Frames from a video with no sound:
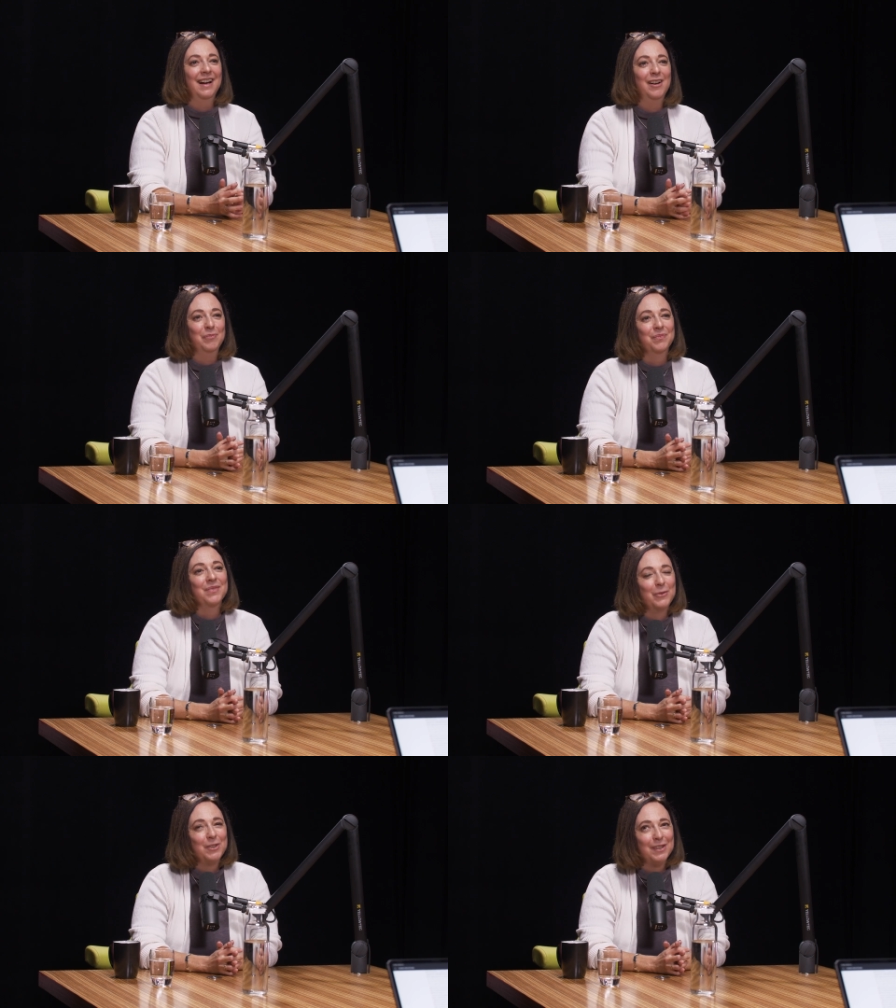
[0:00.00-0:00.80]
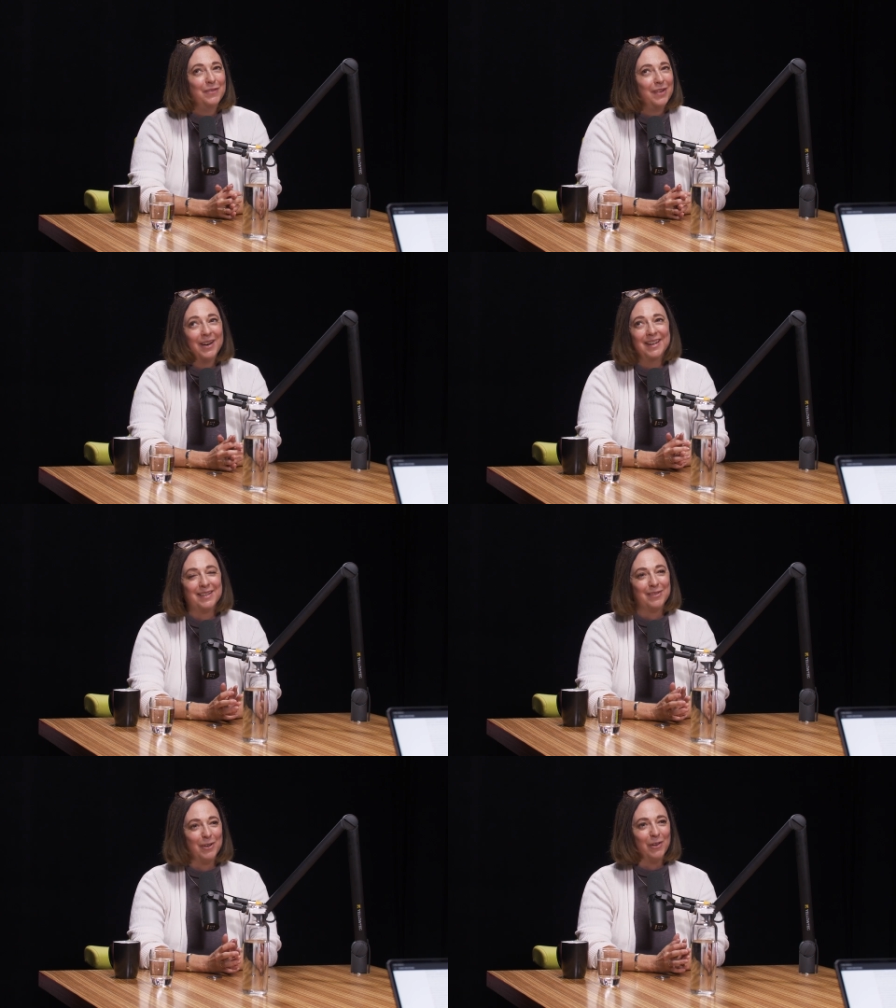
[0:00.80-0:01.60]
um, which is a very
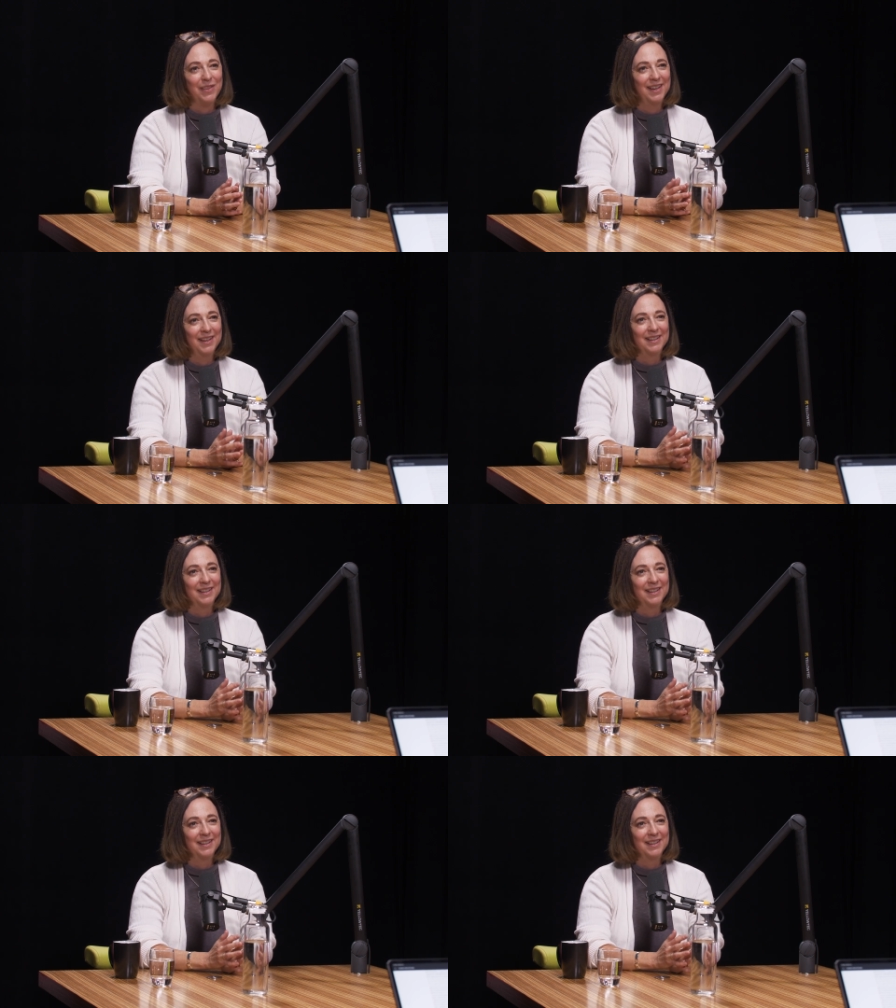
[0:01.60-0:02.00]
difficult thing.